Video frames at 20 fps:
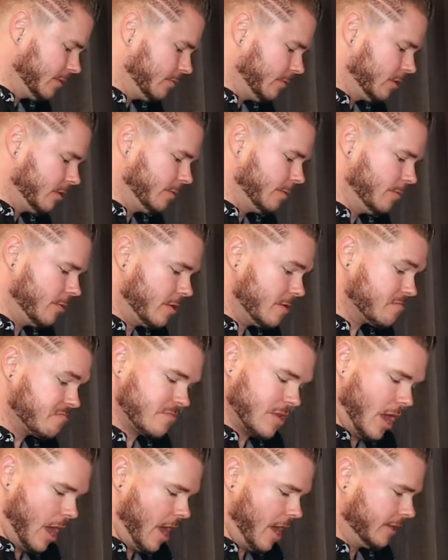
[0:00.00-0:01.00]
little bit more,
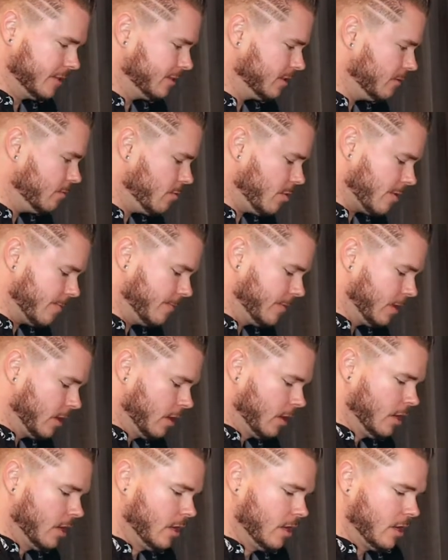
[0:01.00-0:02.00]
add some more.
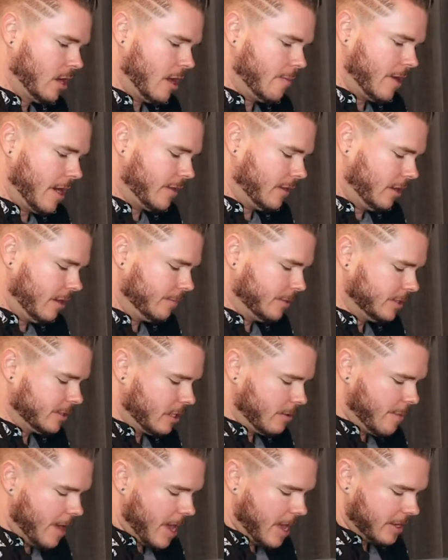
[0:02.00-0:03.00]
I buy the lemons in
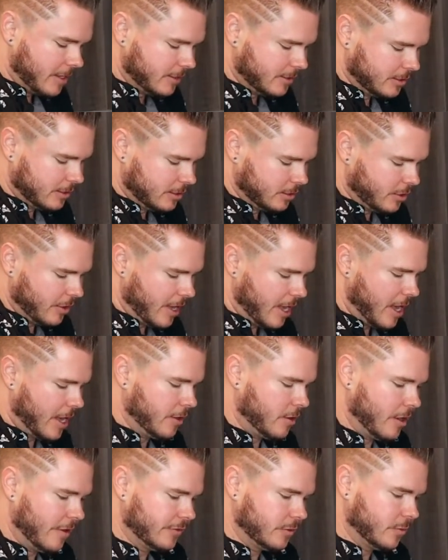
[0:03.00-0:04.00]
the bags so that I
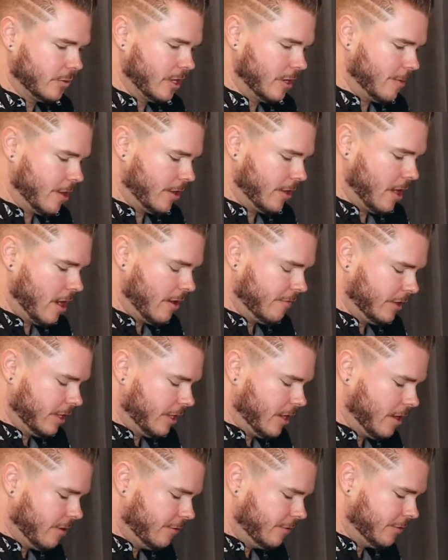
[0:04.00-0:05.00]
don't have to worry about not having
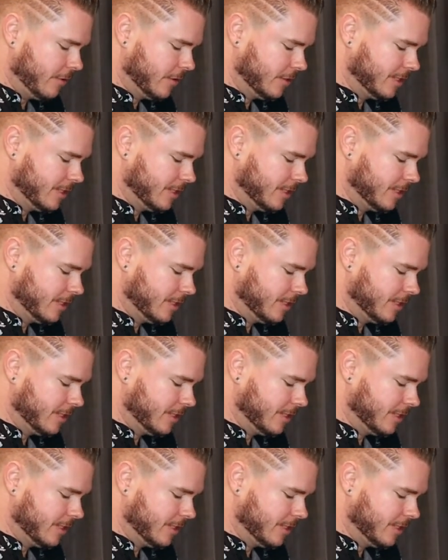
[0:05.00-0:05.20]
enough,